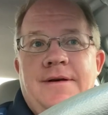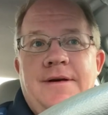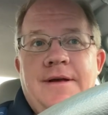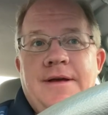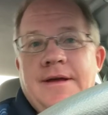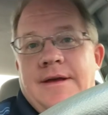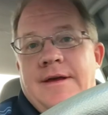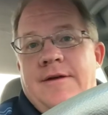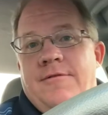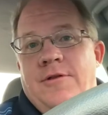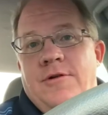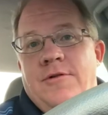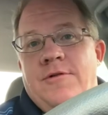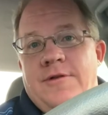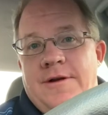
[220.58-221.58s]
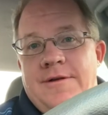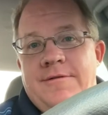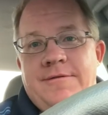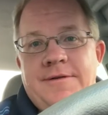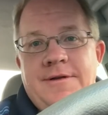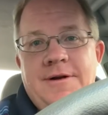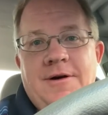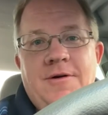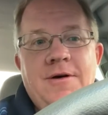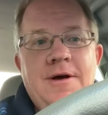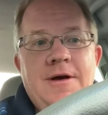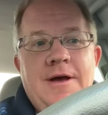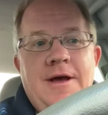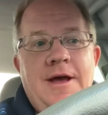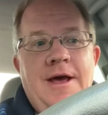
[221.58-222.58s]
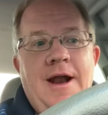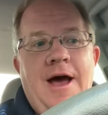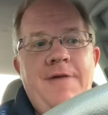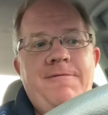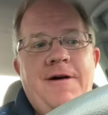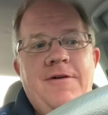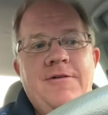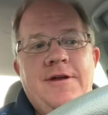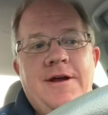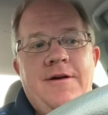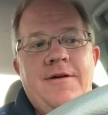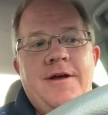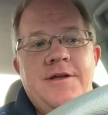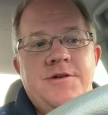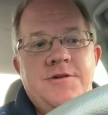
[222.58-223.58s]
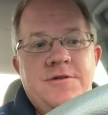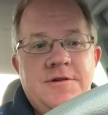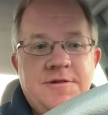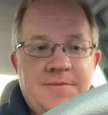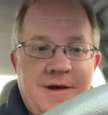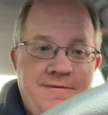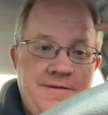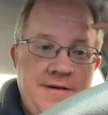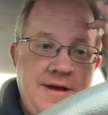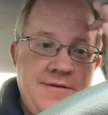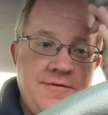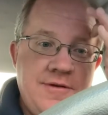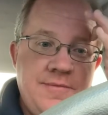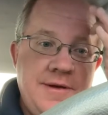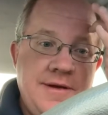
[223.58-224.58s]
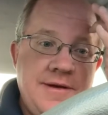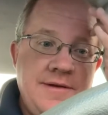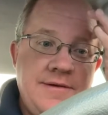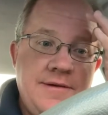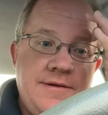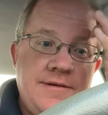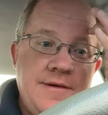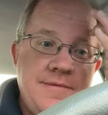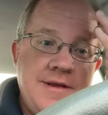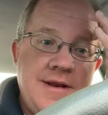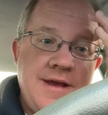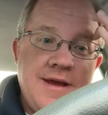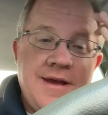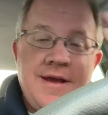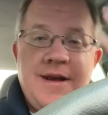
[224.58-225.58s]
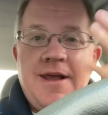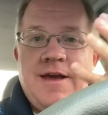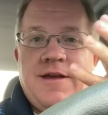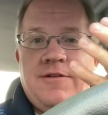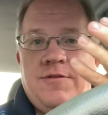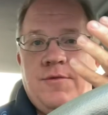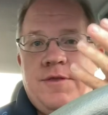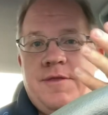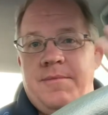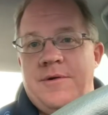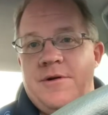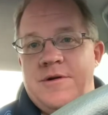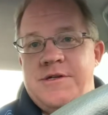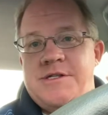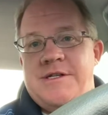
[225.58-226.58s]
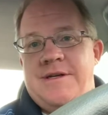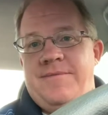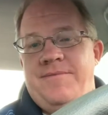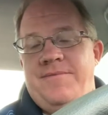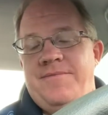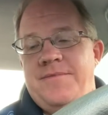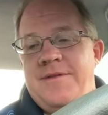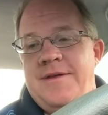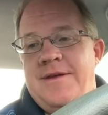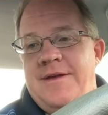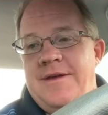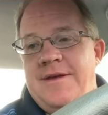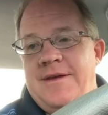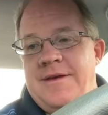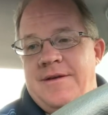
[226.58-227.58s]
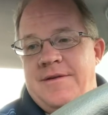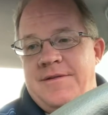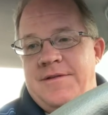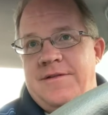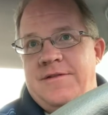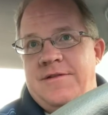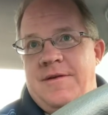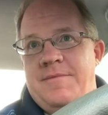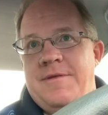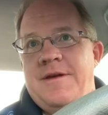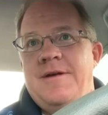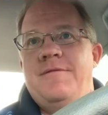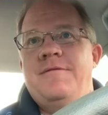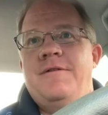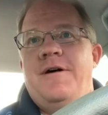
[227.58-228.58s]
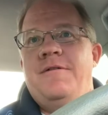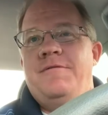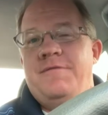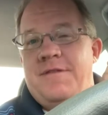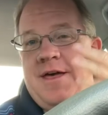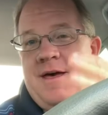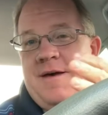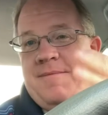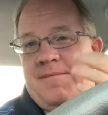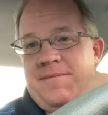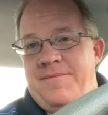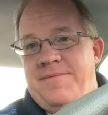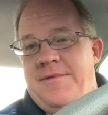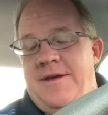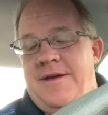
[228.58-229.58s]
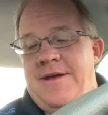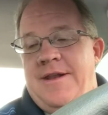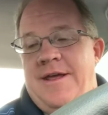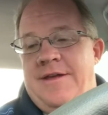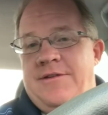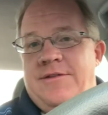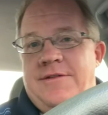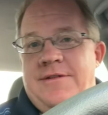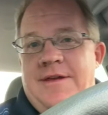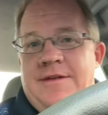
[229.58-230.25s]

It could get lucrative, you know. And I found caricature is my favorite because it's something that connects with the person, because it's something of them, and that's